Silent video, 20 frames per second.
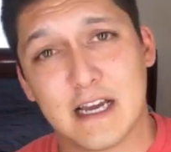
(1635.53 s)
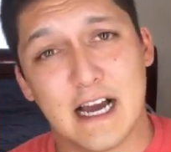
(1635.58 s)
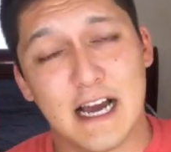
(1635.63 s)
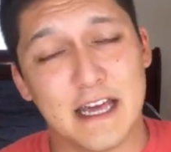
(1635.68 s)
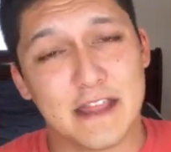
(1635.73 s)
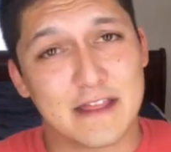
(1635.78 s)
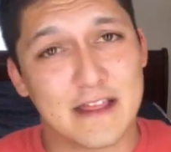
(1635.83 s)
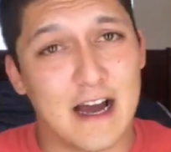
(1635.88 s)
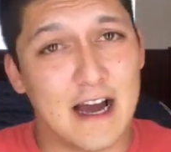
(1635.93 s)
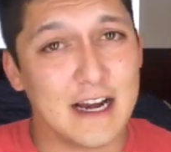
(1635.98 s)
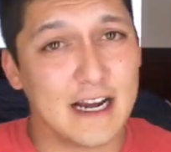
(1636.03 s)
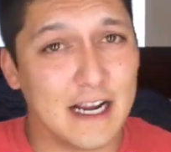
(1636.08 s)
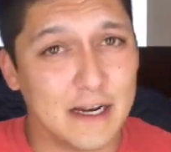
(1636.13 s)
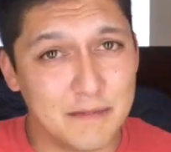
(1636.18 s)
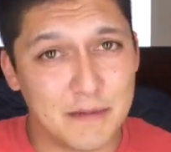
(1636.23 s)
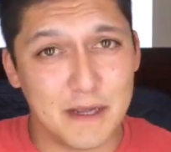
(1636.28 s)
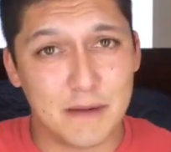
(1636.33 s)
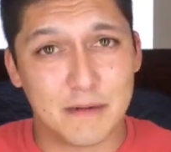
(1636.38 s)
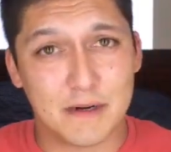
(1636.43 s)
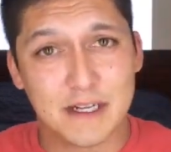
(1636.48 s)
I thought I'd
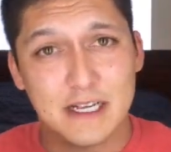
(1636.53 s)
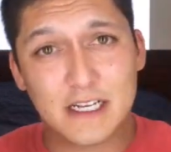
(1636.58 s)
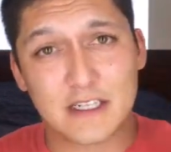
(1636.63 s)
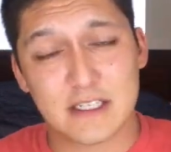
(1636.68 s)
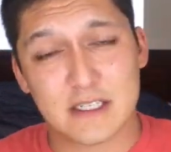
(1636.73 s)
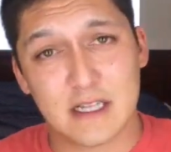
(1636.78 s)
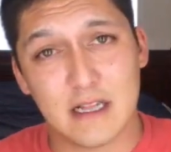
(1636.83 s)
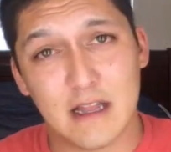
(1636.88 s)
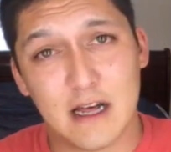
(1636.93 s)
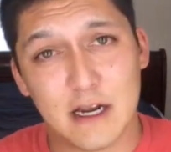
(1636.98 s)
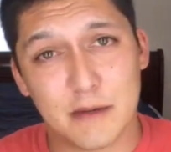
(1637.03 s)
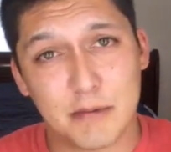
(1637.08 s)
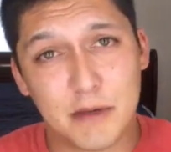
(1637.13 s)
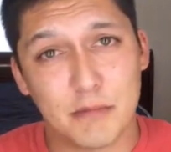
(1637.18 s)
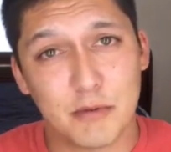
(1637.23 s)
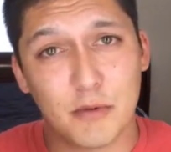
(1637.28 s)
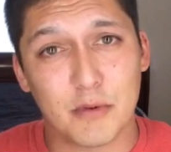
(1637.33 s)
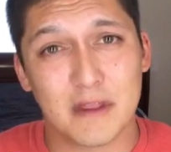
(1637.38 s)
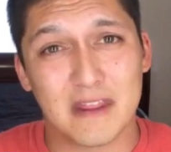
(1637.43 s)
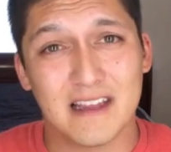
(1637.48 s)
be able to get just a lot of
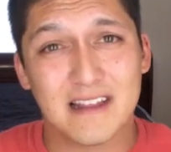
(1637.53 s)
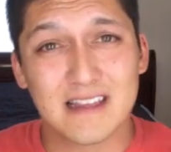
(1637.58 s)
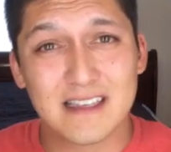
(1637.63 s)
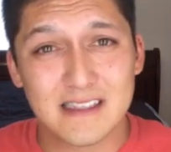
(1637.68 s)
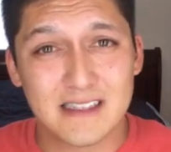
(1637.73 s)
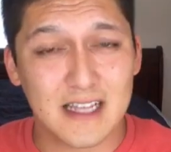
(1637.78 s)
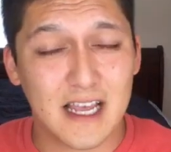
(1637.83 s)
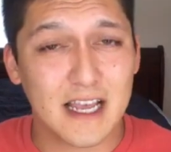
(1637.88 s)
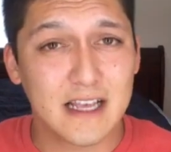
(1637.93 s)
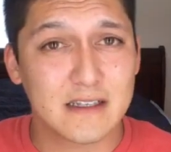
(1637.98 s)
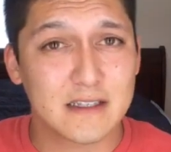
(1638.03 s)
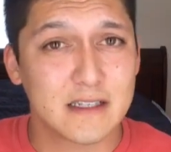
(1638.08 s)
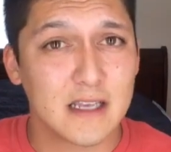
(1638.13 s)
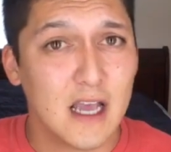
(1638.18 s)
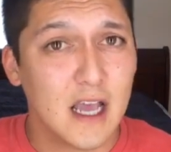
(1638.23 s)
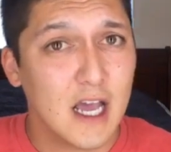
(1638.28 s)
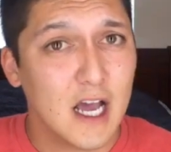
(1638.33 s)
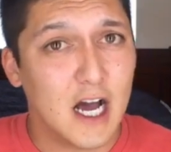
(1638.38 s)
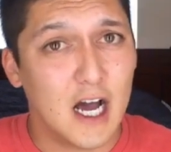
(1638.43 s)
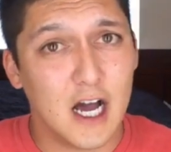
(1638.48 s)
people within the States,
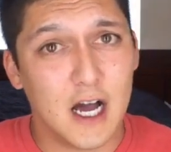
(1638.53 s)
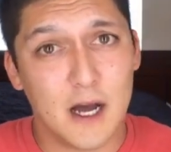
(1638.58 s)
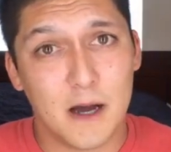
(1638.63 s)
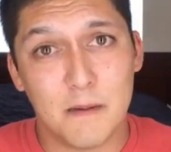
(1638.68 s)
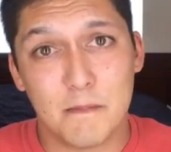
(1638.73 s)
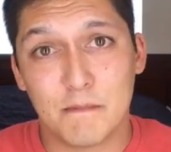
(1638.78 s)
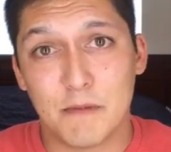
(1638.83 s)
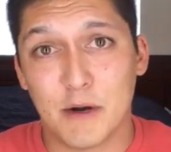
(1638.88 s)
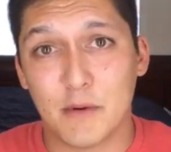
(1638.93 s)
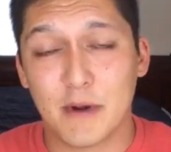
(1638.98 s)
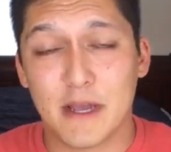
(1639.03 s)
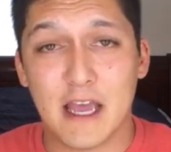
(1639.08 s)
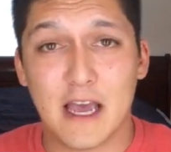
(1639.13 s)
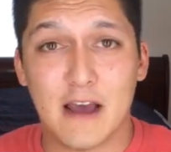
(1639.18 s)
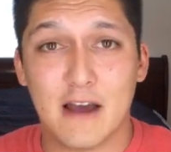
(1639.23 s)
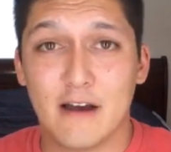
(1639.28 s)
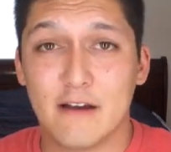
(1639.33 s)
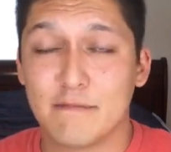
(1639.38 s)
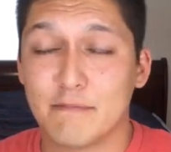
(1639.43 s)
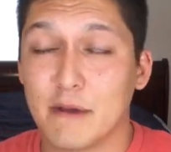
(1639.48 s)
but we
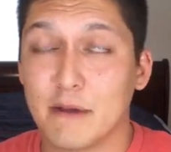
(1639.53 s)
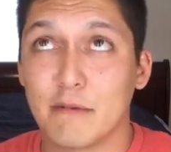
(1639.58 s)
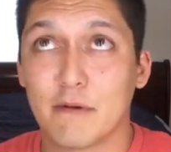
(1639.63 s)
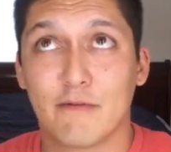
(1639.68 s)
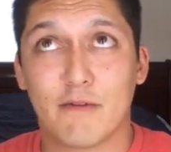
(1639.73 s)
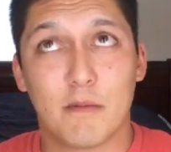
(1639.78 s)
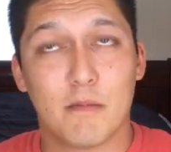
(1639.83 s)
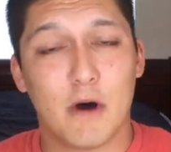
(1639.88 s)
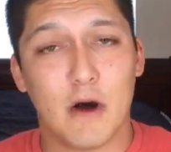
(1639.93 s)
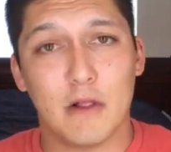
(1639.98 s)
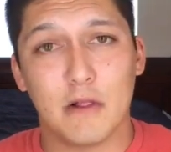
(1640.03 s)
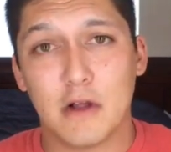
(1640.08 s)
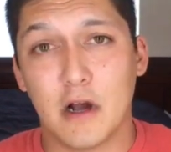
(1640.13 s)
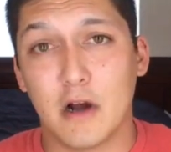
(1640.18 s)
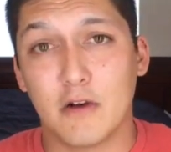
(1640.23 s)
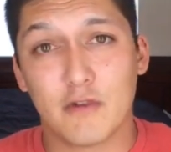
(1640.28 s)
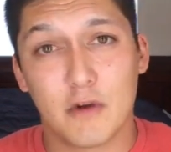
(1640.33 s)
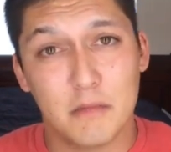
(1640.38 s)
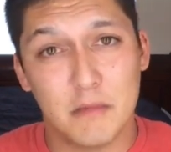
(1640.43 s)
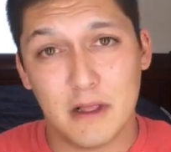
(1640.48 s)
have people from all
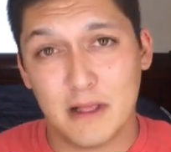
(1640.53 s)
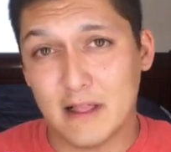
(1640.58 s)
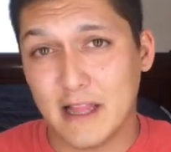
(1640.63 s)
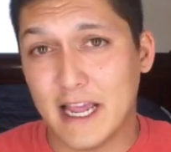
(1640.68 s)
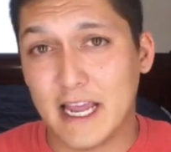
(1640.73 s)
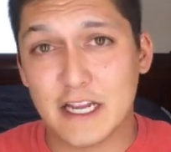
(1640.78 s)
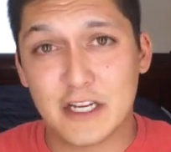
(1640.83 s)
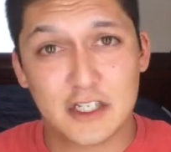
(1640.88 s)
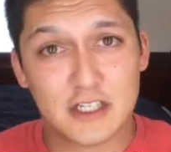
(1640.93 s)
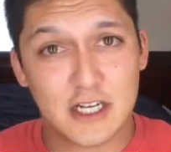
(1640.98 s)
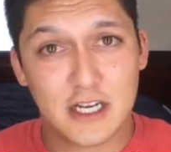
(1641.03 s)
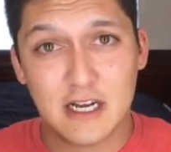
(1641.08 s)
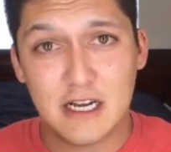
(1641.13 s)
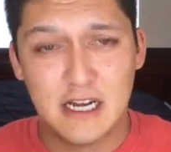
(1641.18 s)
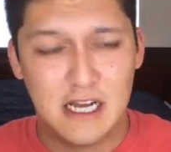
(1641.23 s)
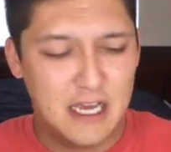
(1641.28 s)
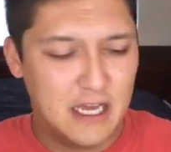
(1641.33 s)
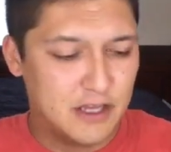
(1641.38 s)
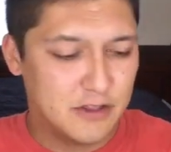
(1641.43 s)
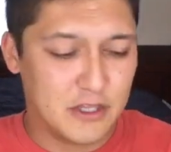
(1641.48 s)
over, Malaysia,
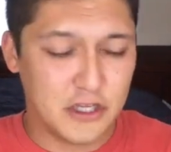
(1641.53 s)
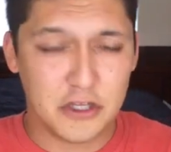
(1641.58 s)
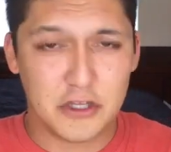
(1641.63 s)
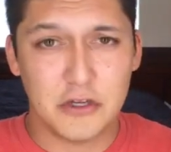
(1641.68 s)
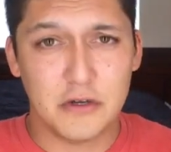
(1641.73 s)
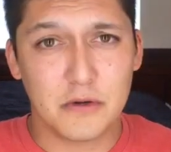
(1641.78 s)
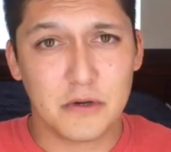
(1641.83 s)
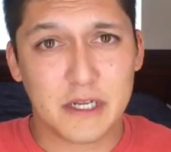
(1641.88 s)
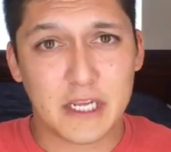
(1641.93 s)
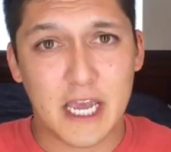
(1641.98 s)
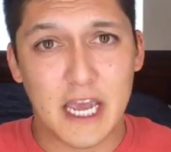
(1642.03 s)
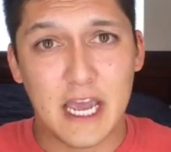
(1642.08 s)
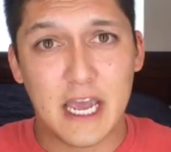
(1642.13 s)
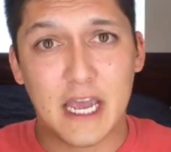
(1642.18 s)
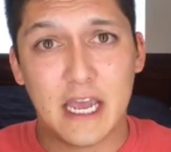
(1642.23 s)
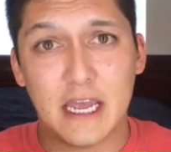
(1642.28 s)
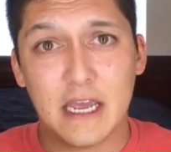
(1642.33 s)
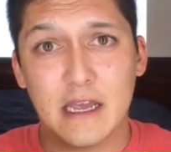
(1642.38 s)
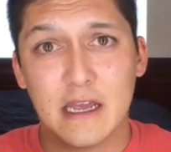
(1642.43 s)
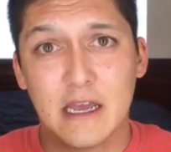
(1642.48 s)
the
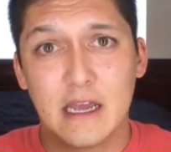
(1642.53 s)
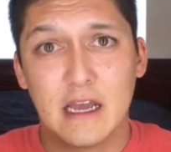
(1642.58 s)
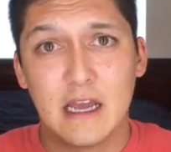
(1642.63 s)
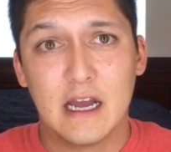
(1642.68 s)
UK,